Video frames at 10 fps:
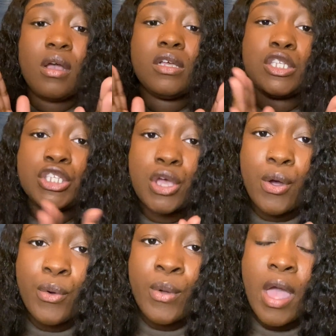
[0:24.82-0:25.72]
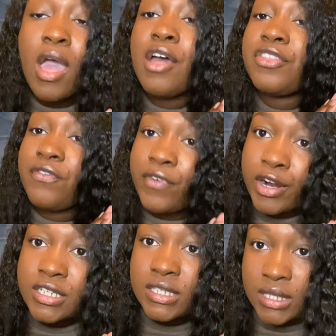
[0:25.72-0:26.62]
So the
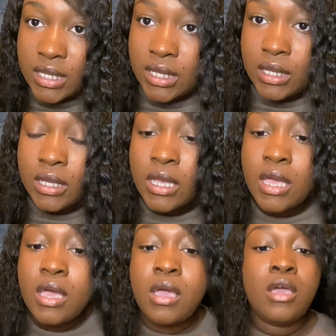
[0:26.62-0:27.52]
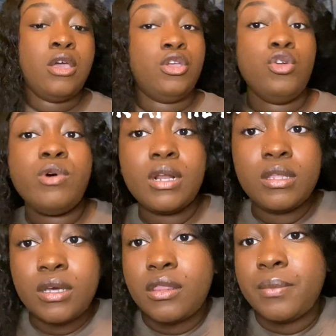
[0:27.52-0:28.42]
first thing, you want to
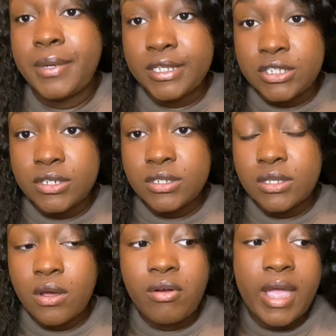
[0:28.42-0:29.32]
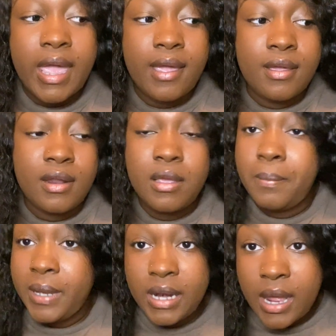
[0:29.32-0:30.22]
look at the pictures, okay? And it
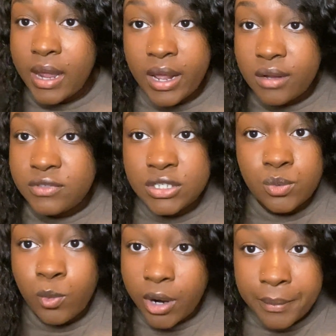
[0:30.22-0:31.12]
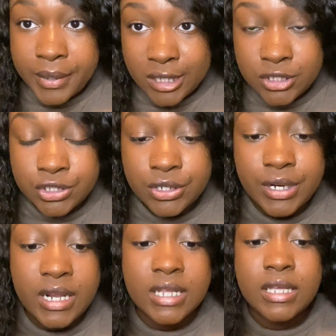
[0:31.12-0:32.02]
better not have just one picture.
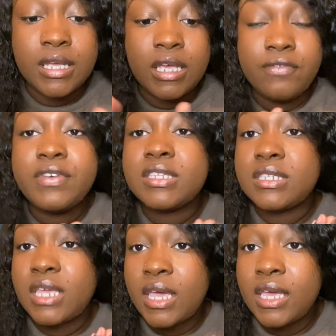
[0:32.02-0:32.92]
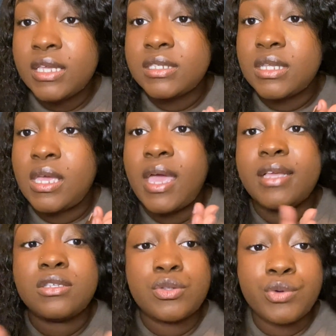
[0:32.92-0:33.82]
And if it says it
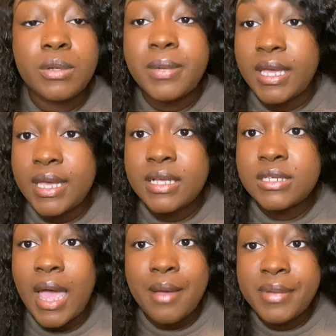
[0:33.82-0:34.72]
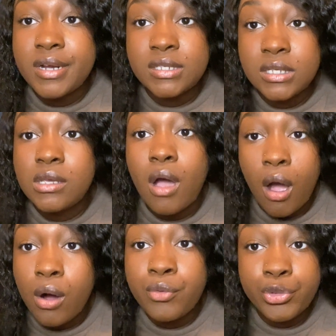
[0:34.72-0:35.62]
has 3 beds, I better see
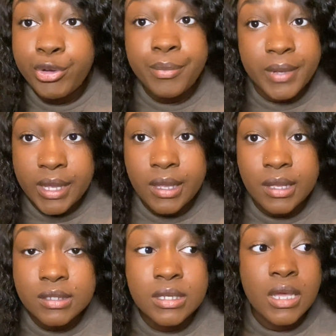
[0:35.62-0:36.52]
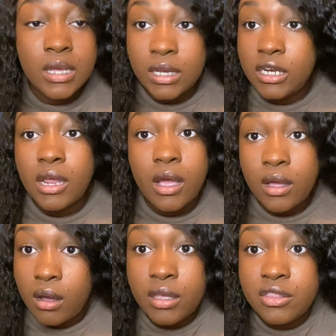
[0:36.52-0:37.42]
all 3 beds in
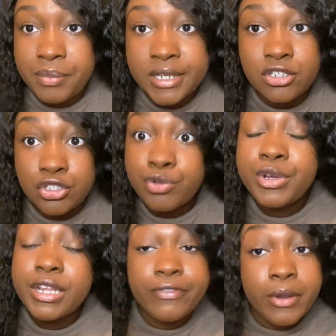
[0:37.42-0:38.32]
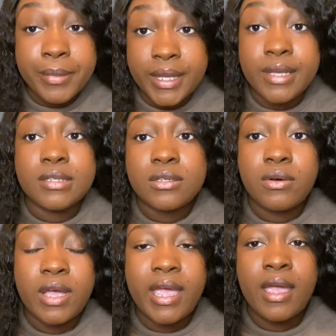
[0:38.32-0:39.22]
the pictures, 3 different beds,
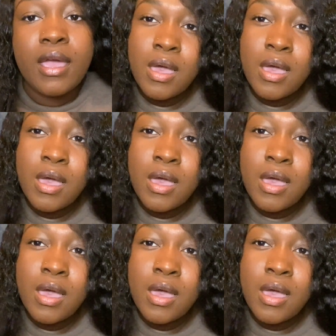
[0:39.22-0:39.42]
okay?